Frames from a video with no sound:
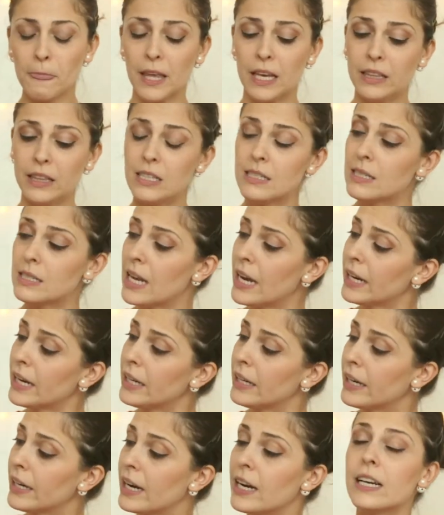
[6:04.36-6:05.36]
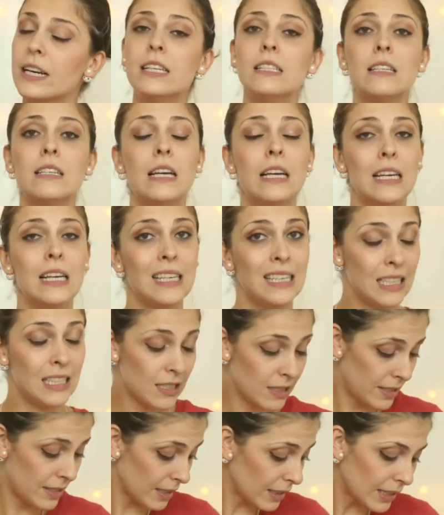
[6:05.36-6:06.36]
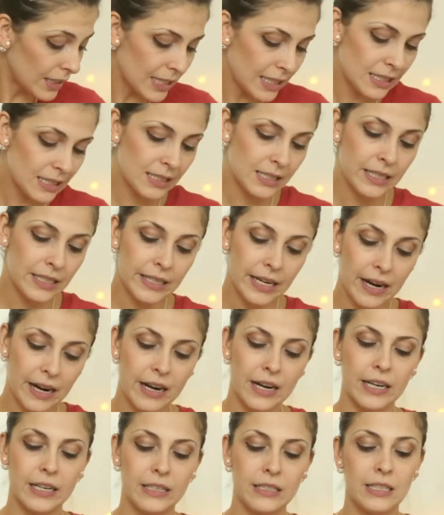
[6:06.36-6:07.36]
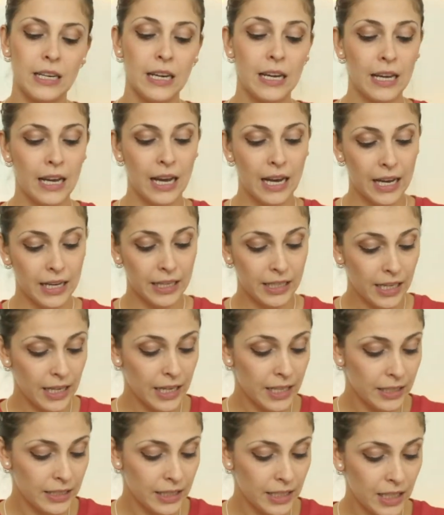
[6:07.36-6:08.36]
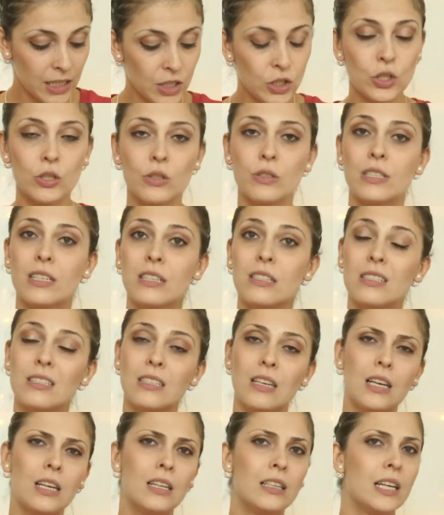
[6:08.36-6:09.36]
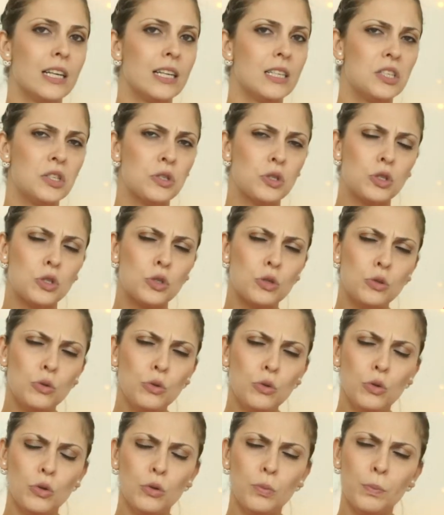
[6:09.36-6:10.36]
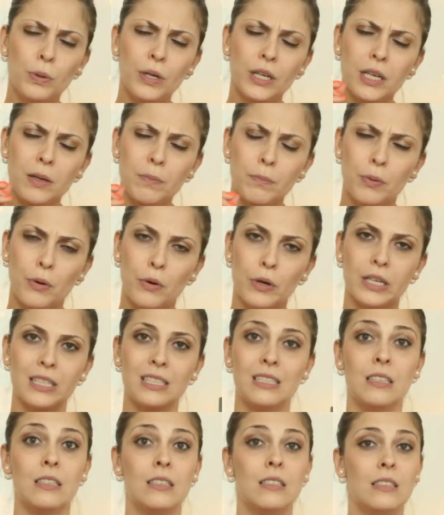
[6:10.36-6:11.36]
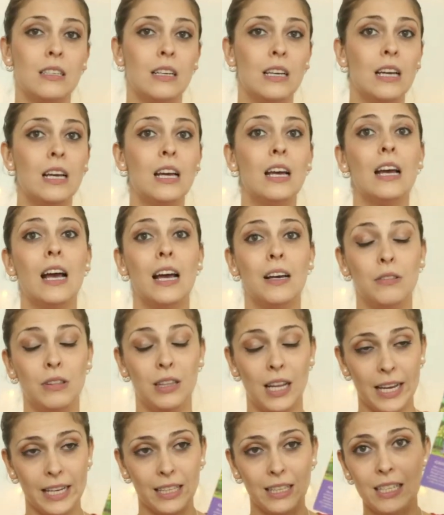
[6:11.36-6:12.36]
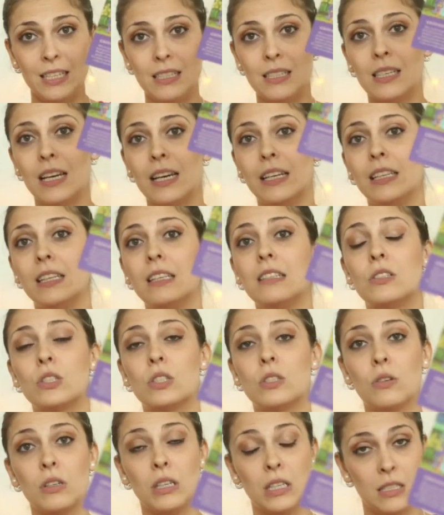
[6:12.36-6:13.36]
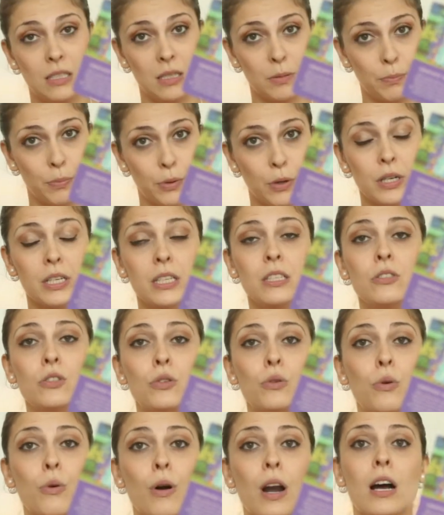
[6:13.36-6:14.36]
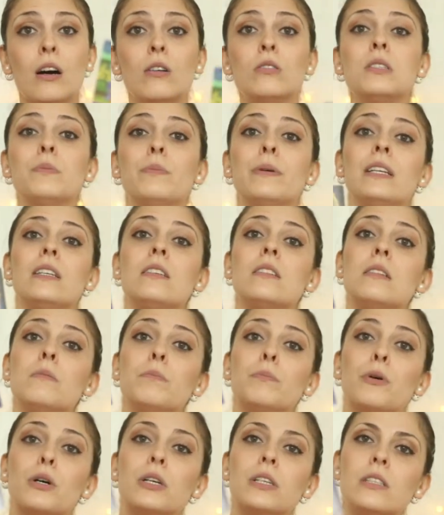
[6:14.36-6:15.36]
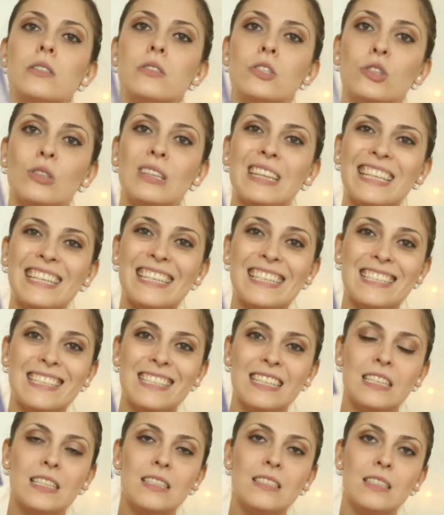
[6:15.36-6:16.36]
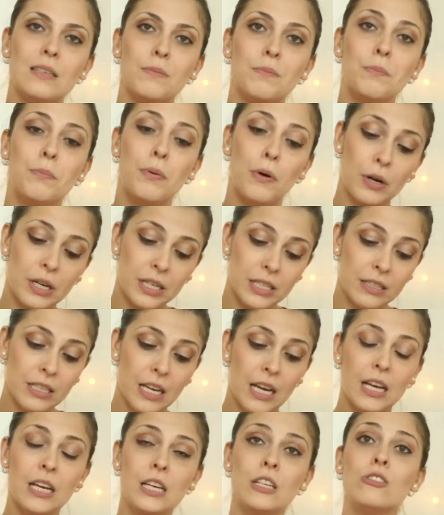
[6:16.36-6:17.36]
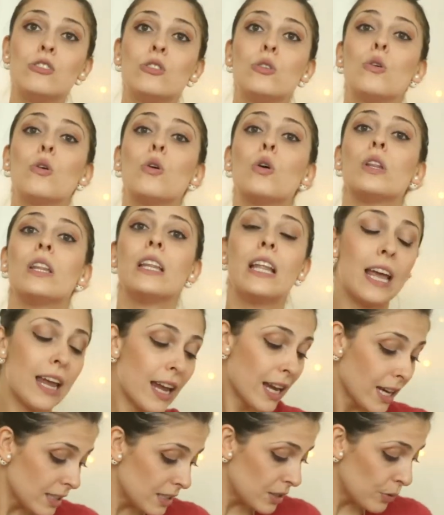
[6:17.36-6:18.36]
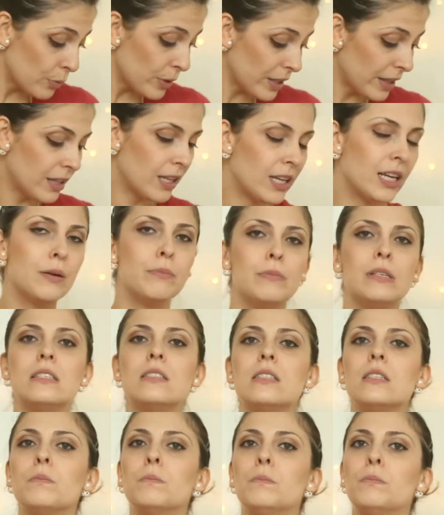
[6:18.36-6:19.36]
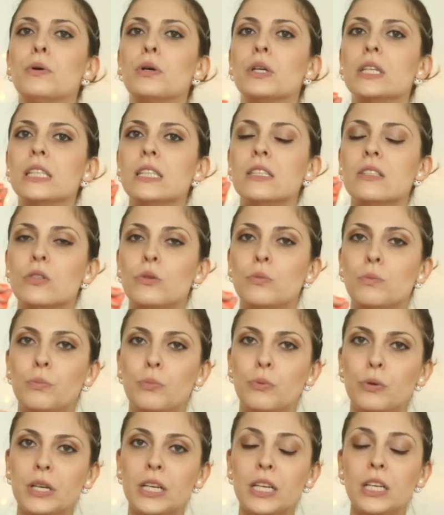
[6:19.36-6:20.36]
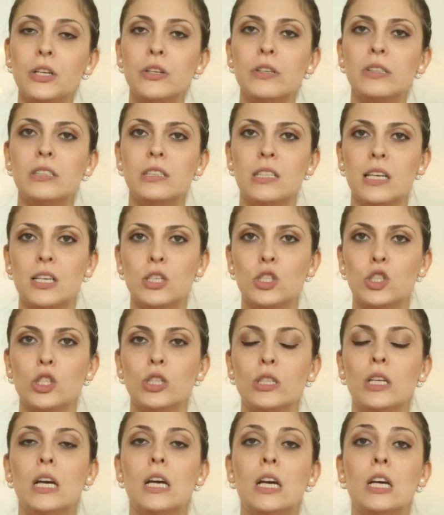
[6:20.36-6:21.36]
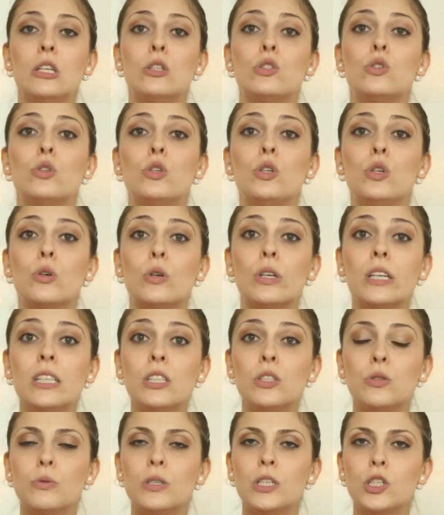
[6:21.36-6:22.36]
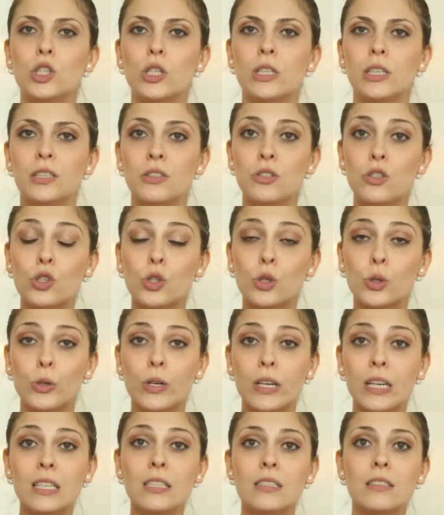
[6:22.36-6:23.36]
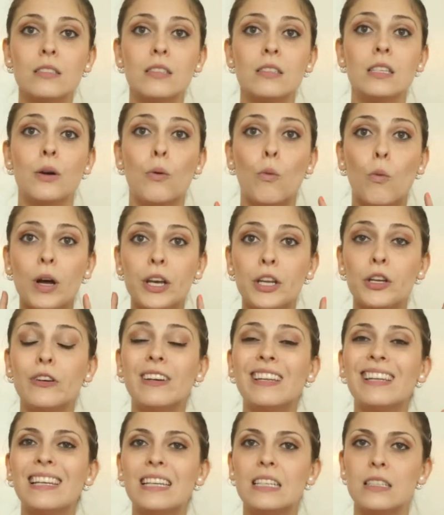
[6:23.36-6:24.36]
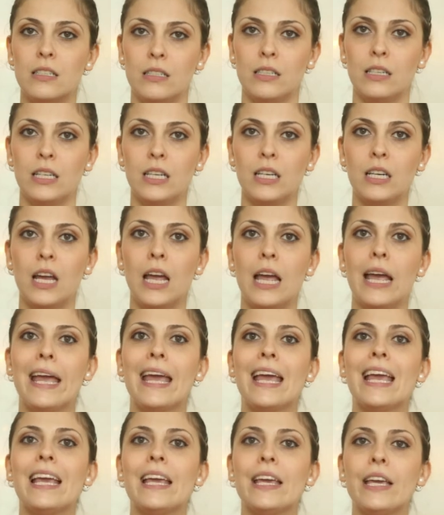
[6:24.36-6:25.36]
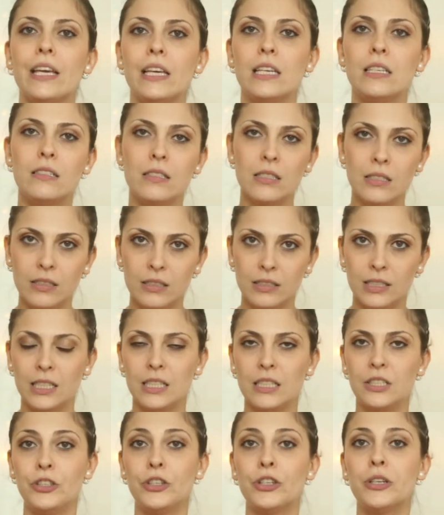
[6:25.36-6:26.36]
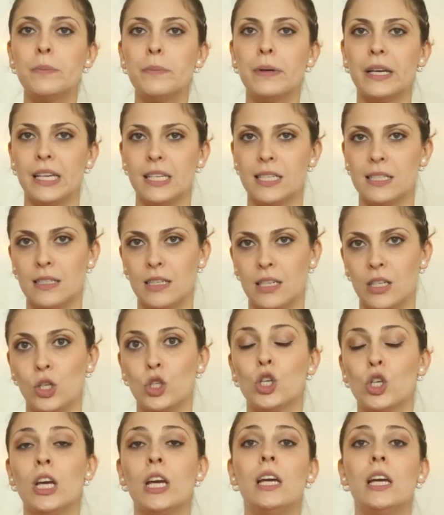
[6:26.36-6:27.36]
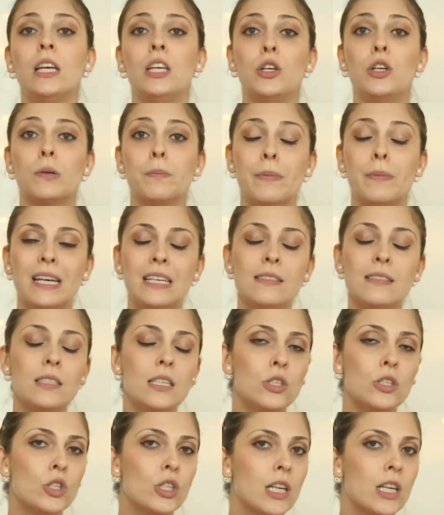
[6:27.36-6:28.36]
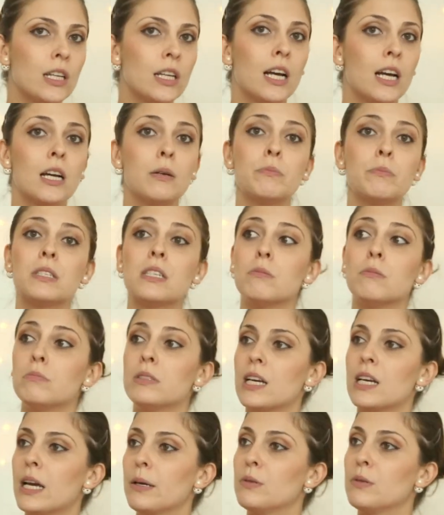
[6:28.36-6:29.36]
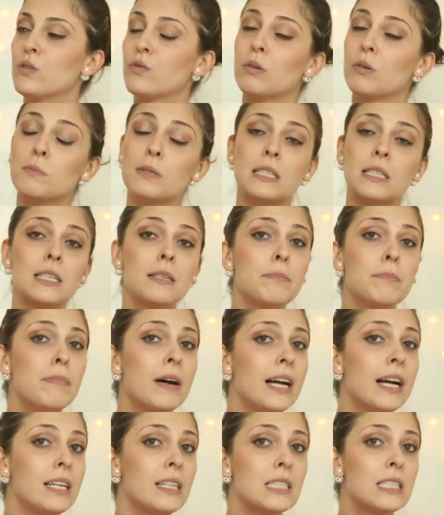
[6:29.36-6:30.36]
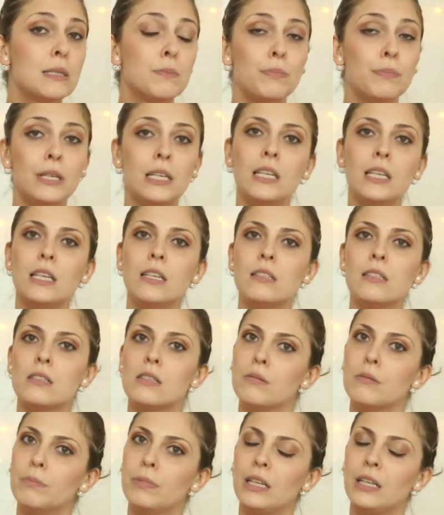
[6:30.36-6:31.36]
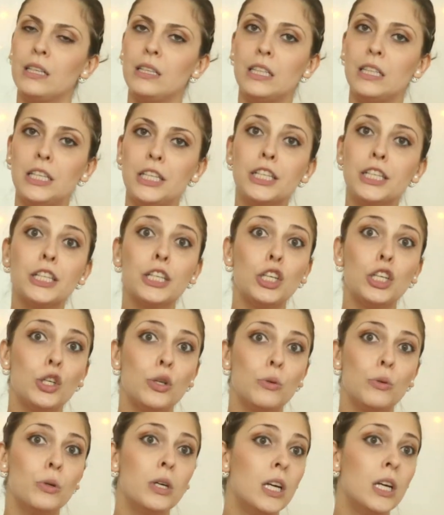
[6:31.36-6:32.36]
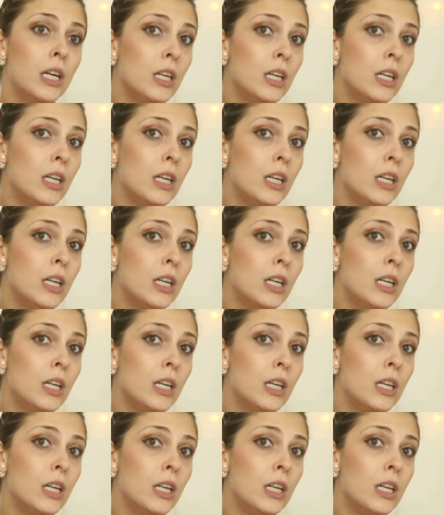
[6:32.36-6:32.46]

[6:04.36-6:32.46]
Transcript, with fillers: And the second card is the Listen card. Again, the angels are saying that it's super important. Like they said, it's, it's important to ground, but it's important to listen. It's important to connect with them. It's important to bring your attention to your intuition and trust that what you're listening is indeed your message. Your message can come sometimes from somebody speaking something near you.